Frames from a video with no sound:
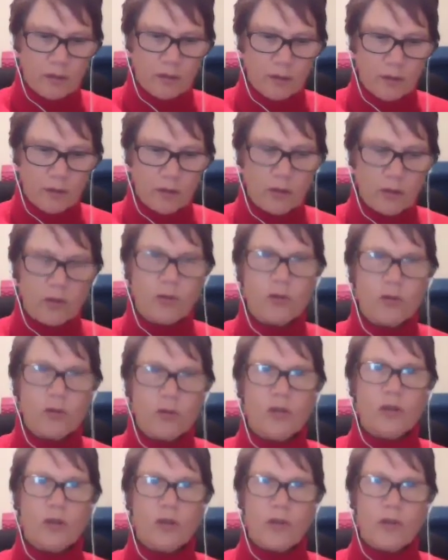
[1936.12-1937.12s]
your
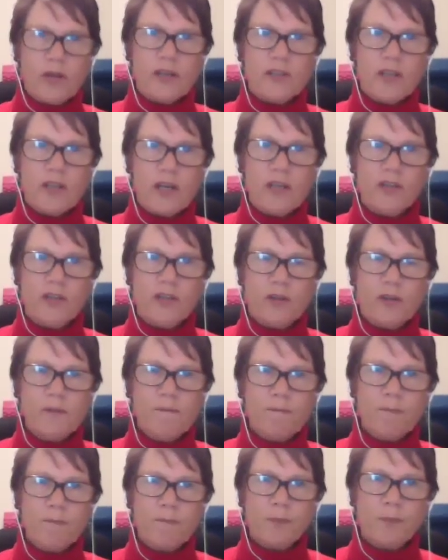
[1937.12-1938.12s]
accreditation,
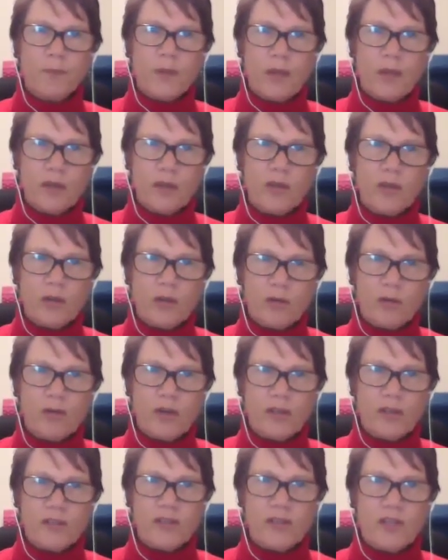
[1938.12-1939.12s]
getting your
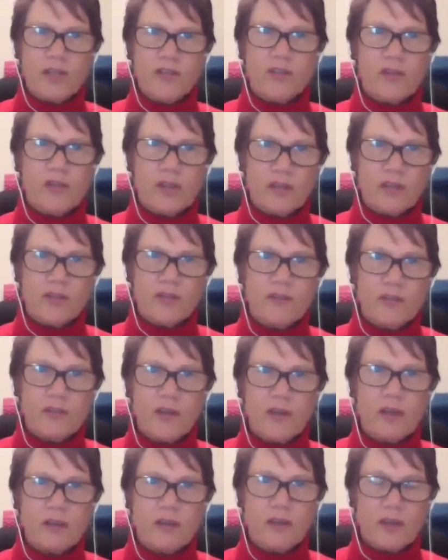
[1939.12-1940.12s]
accreditation, that's your
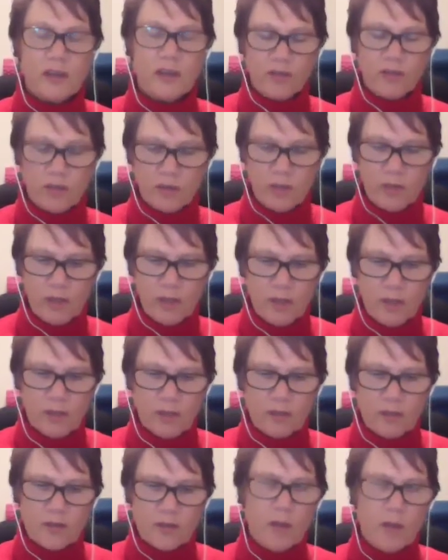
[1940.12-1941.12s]
foundation,
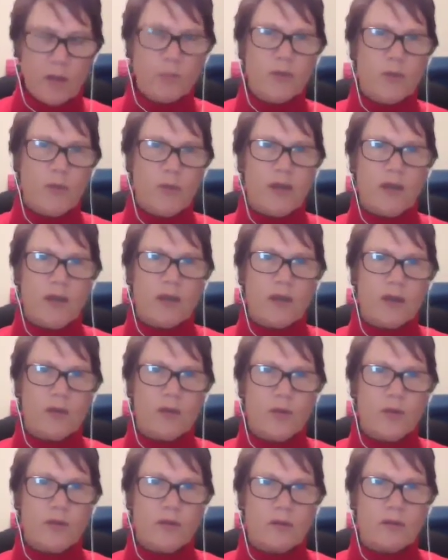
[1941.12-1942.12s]
supplementing it
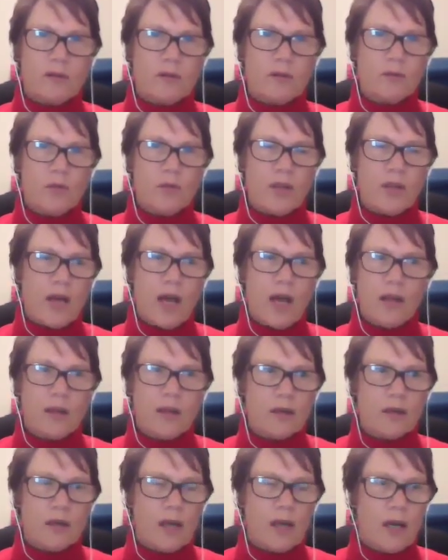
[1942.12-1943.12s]
with
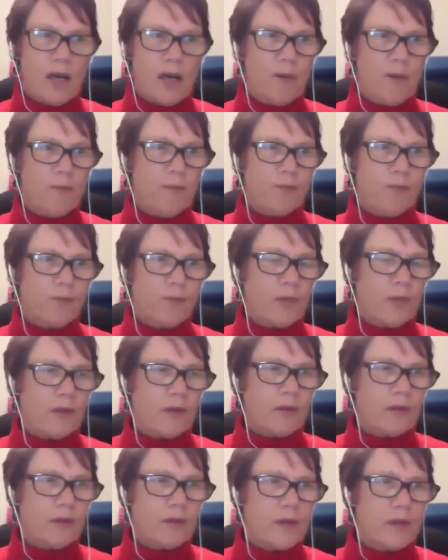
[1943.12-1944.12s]
other
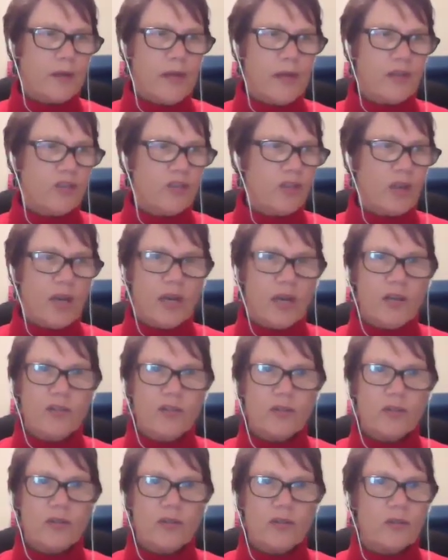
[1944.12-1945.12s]

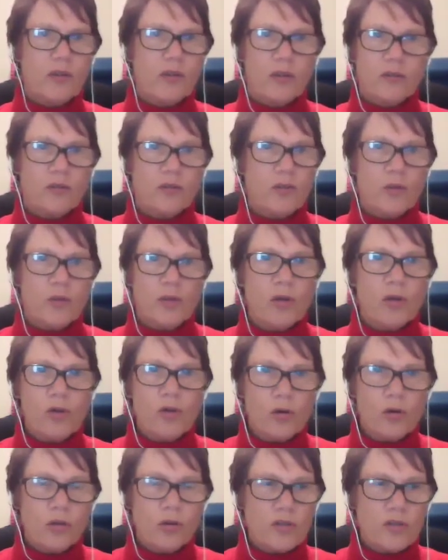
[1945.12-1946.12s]
education, doing
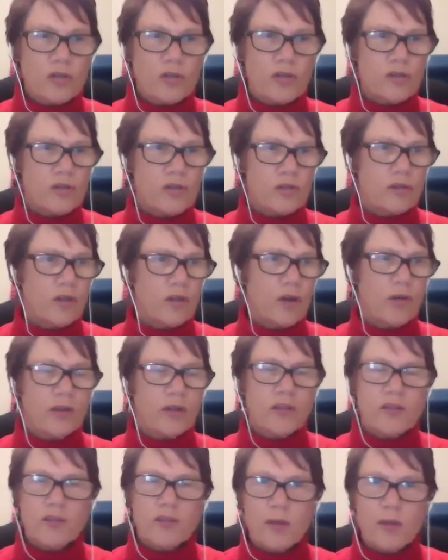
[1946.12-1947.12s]
courses, going
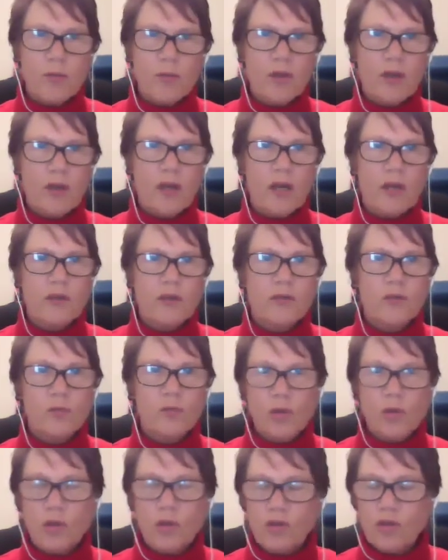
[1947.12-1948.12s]
to seminars,
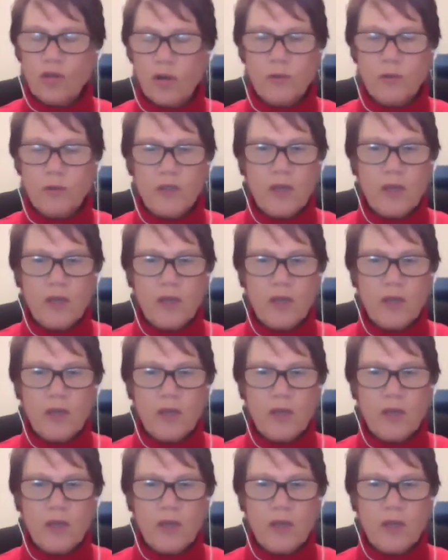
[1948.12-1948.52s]
workshops,